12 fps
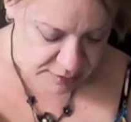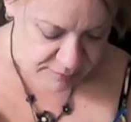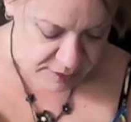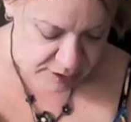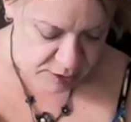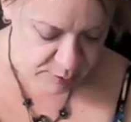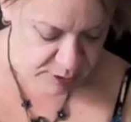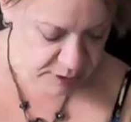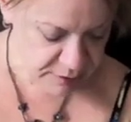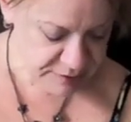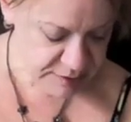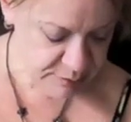the video, but
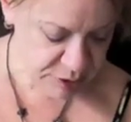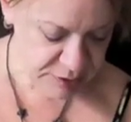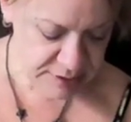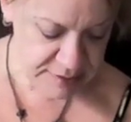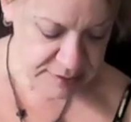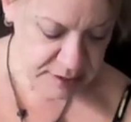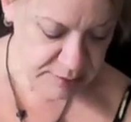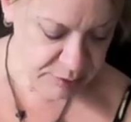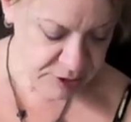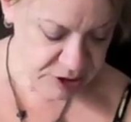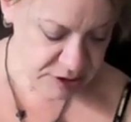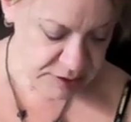here's a built-in slip,
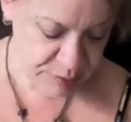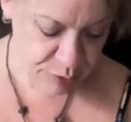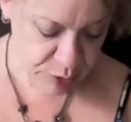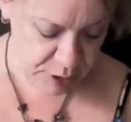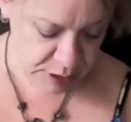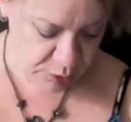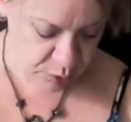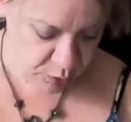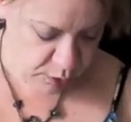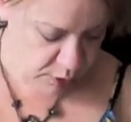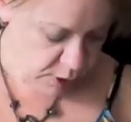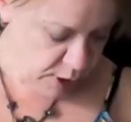which is pretty
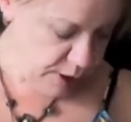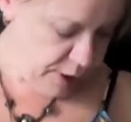cool.